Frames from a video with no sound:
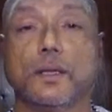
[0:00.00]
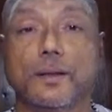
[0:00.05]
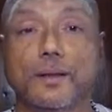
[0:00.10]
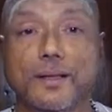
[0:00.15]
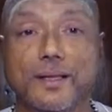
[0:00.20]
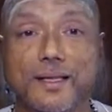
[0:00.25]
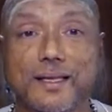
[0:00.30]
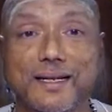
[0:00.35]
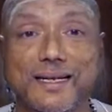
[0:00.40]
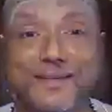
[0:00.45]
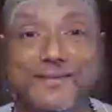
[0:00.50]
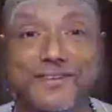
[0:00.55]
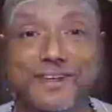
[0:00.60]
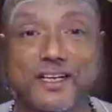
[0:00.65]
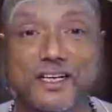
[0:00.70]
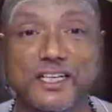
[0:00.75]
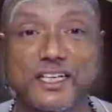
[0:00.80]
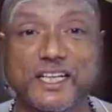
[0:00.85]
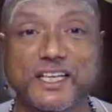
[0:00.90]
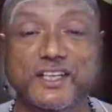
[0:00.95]
The
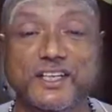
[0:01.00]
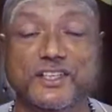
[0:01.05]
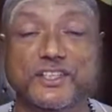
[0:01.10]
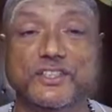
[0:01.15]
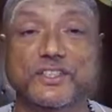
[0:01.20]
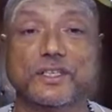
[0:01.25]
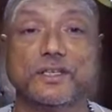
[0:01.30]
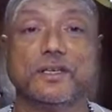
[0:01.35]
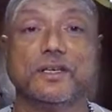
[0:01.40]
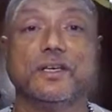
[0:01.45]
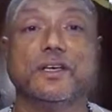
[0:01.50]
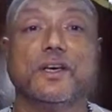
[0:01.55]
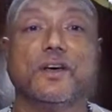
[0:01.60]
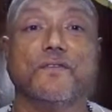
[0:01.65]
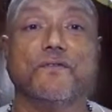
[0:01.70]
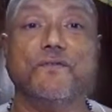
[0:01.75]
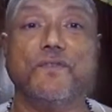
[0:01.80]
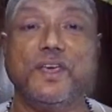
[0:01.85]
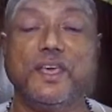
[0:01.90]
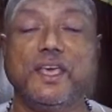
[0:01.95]
difficulty is
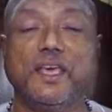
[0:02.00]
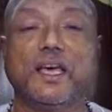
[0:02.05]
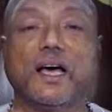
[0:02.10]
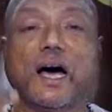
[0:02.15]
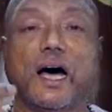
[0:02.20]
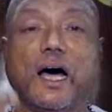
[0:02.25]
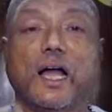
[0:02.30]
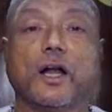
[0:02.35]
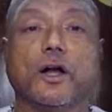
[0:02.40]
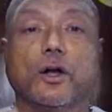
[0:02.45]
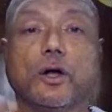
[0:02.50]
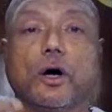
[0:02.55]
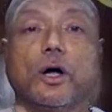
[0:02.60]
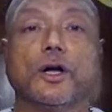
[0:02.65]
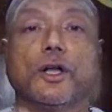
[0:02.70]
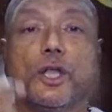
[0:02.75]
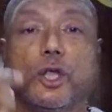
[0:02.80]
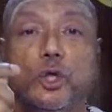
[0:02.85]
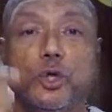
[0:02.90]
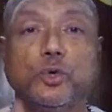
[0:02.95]
we are
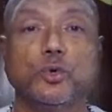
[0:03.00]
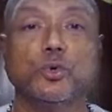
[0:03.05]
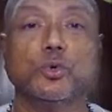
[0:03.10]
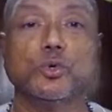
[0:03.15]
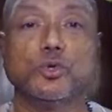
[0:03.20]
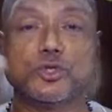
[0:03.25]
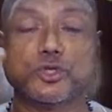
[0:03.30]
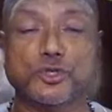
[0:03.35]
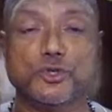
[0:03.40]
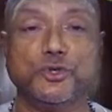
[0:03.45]
not used